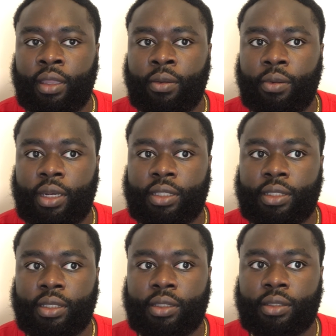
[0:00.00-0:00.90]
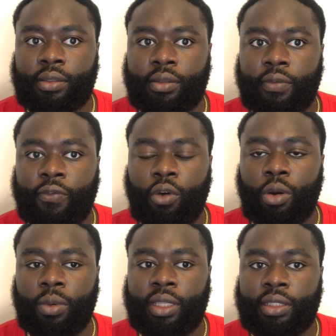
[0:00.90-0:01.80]
what is it,
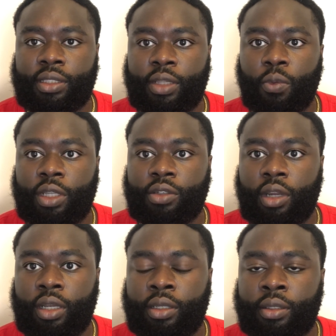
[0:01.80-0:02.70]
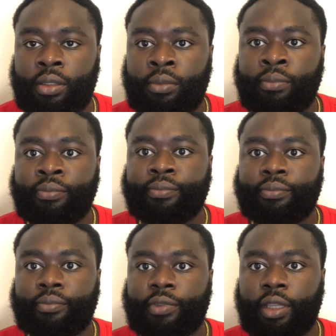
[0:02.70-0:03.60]
four wins and one draw.
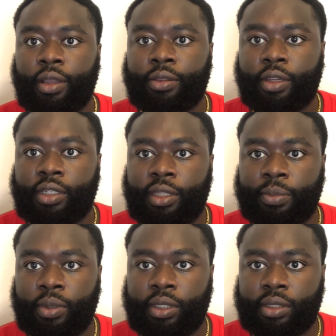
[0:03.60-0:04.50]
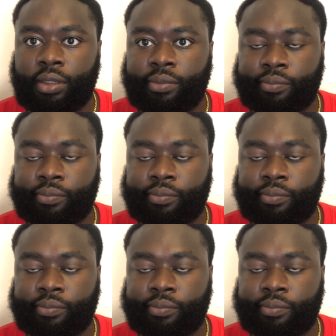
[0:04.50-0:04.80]
So 13 points.